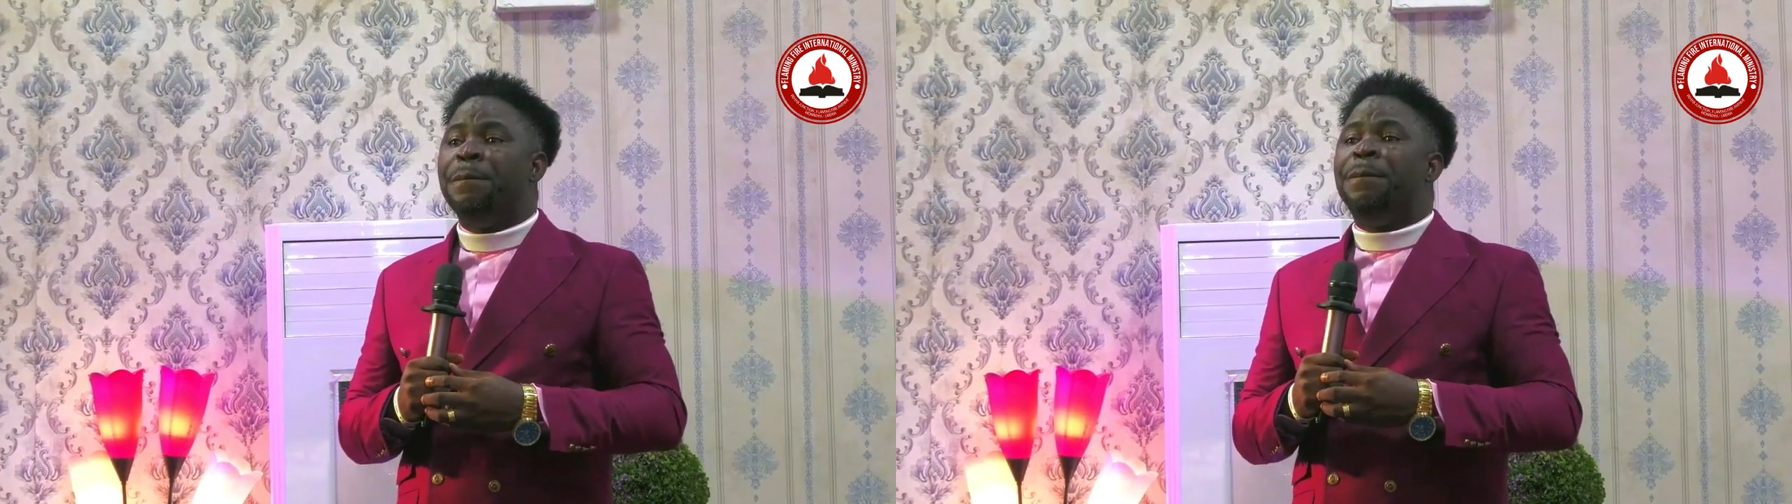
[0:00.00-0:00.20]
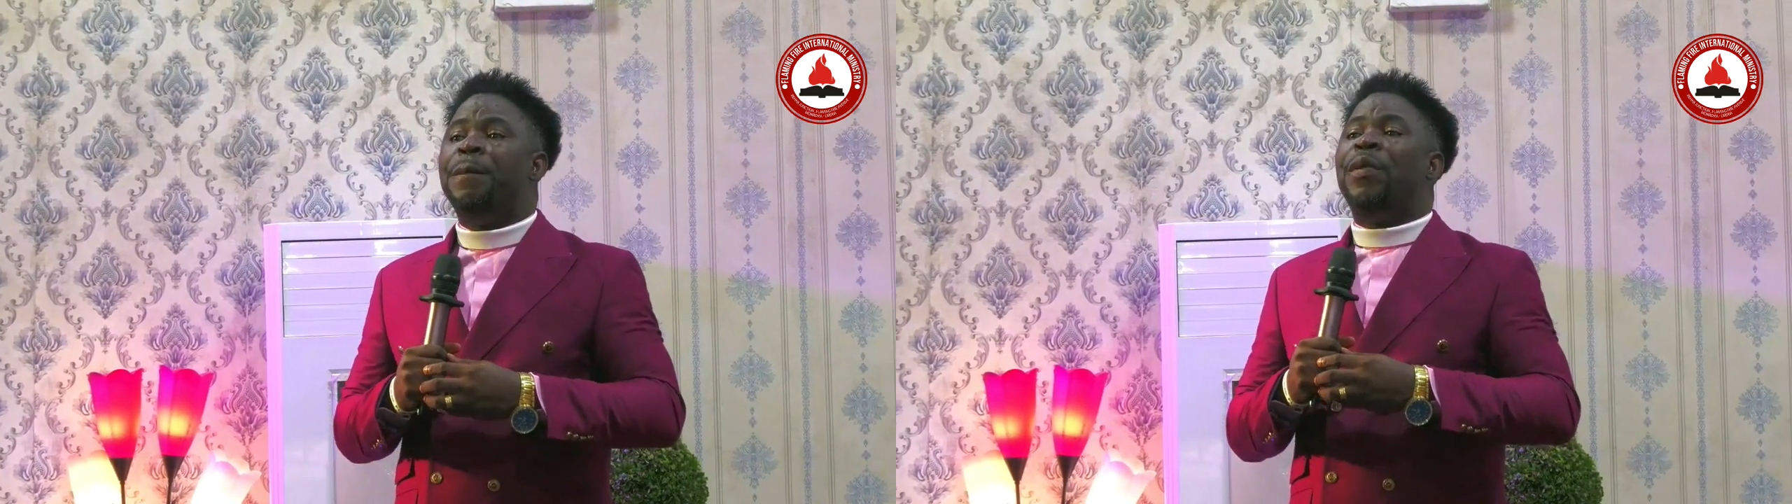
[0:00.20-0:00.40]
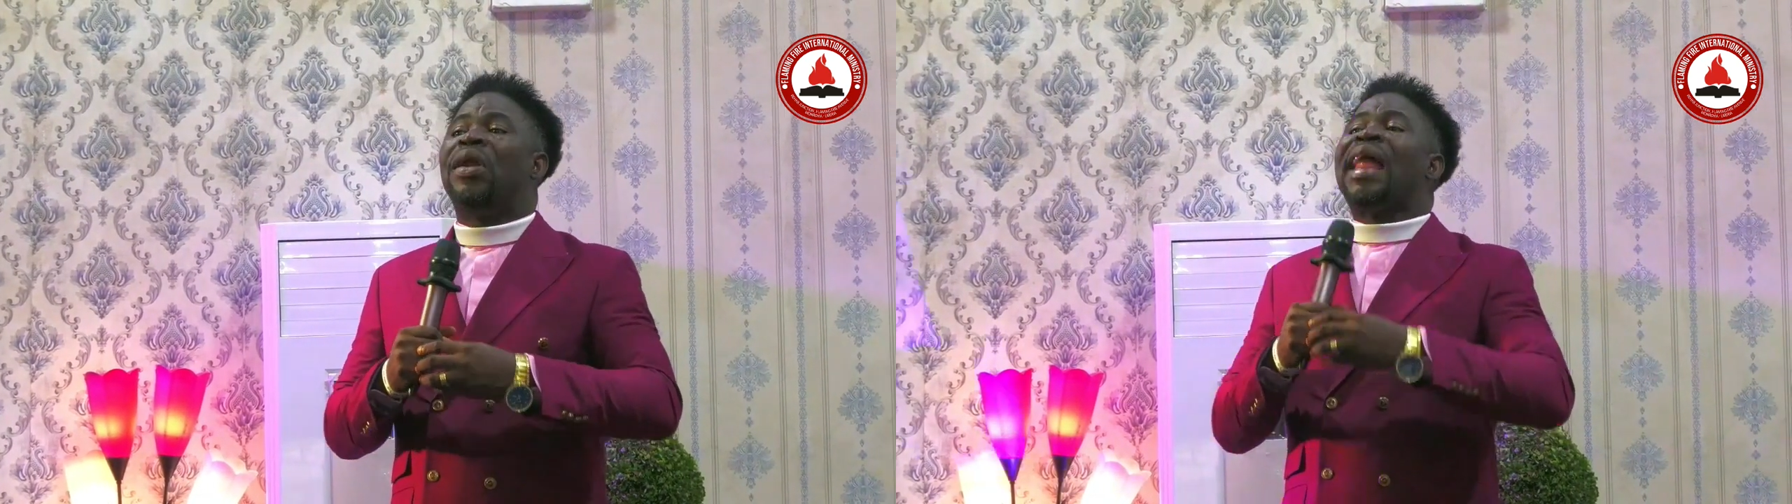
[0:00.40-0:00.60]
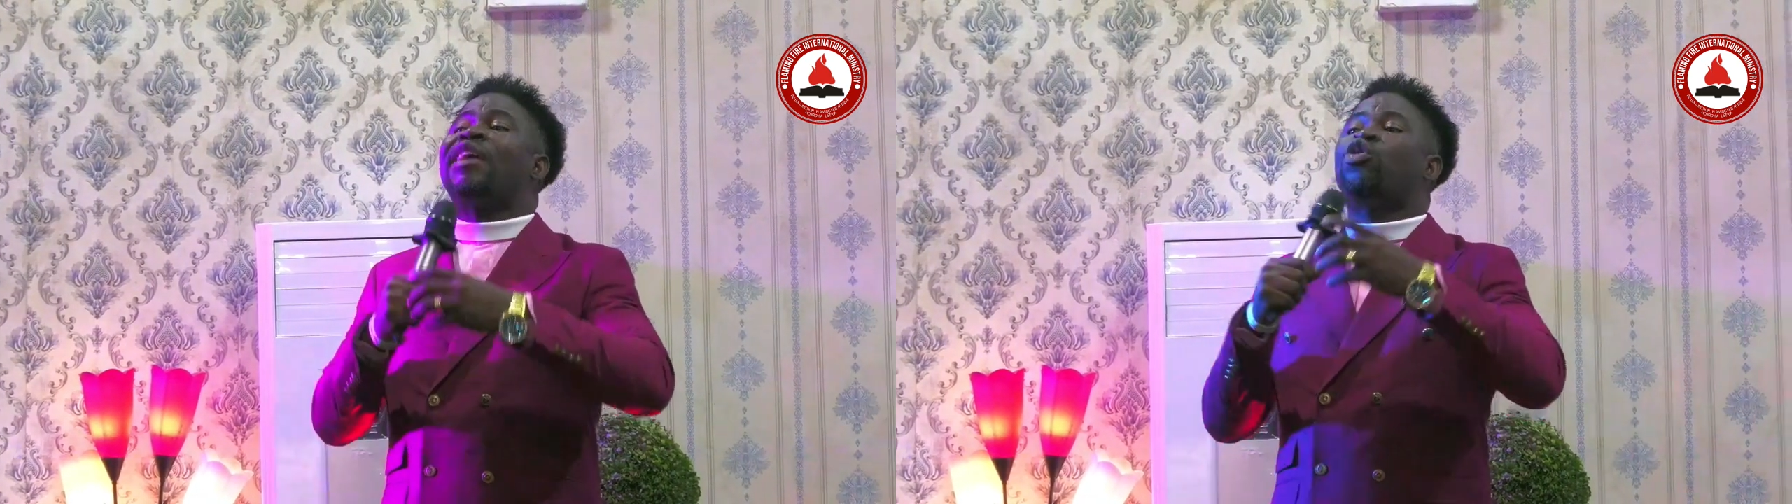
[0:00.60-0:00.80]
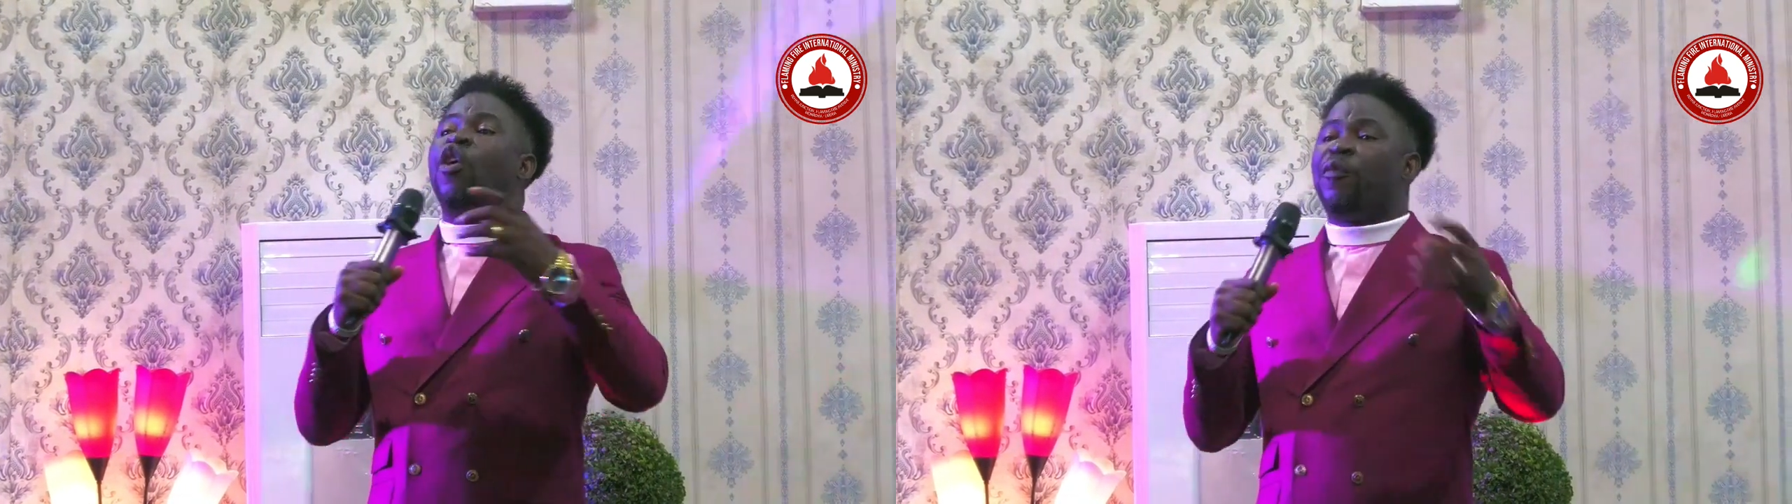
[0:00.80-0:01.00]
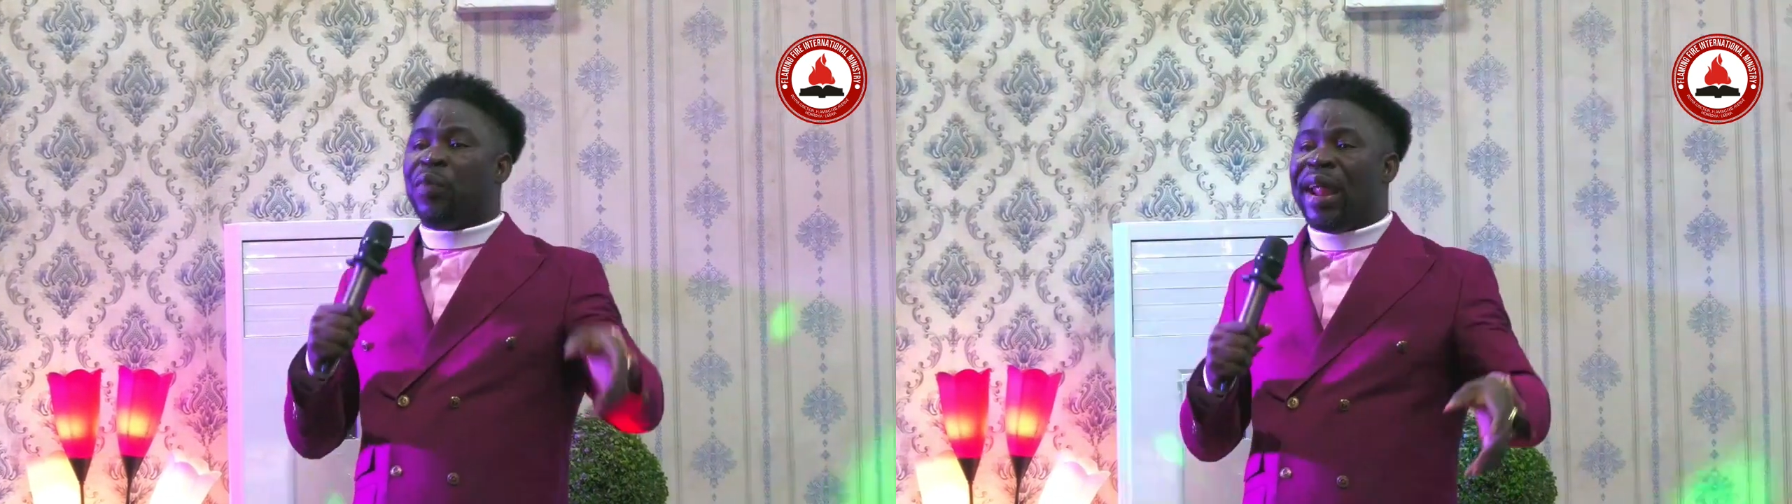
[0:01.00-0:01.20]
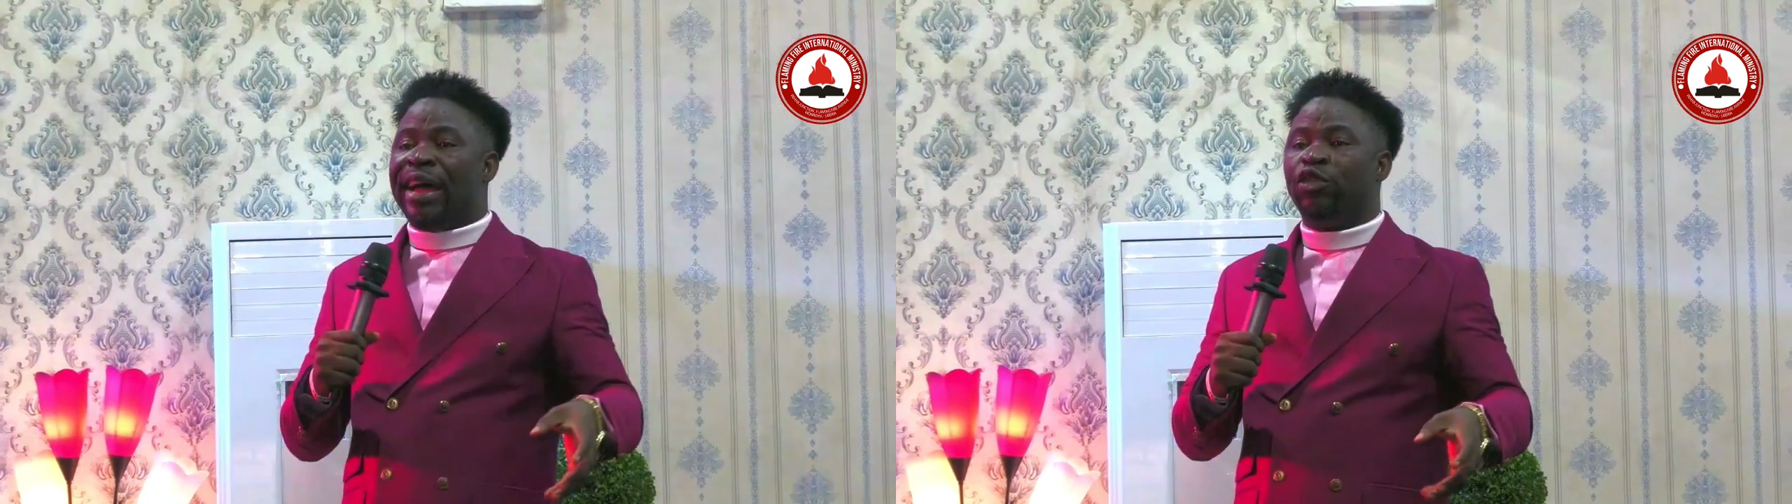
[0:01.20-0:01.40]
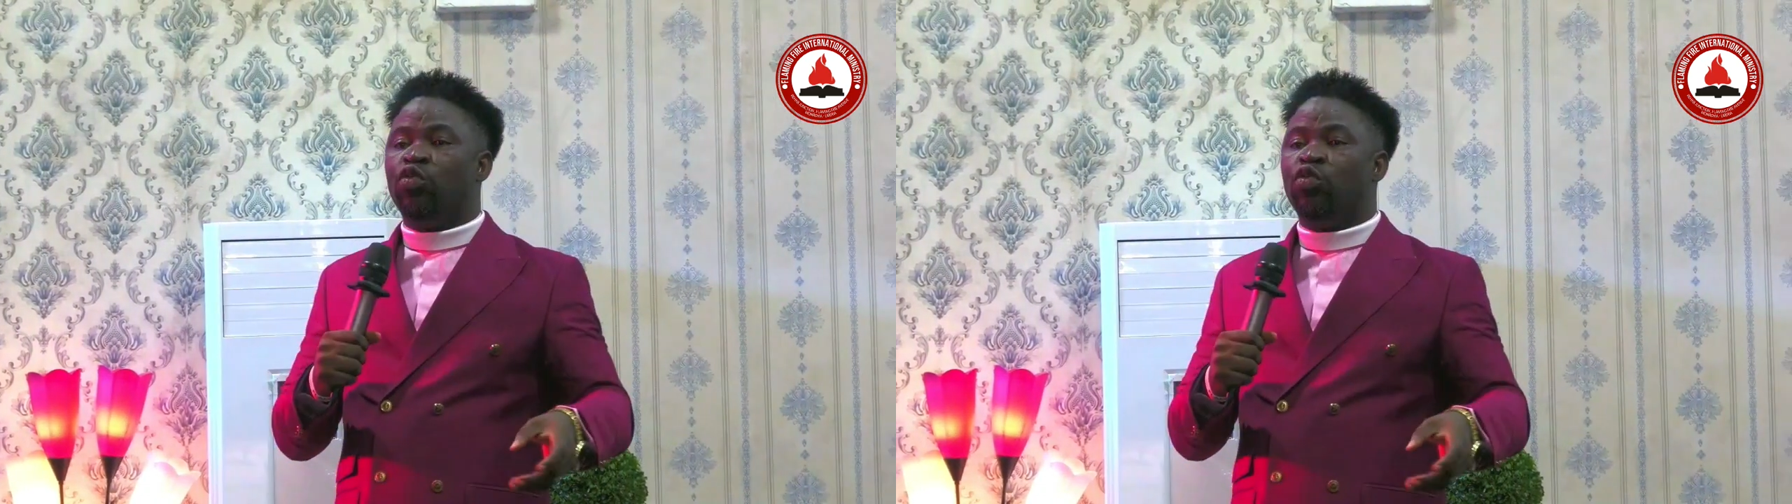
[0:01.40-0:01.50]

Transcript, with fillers: lack of plan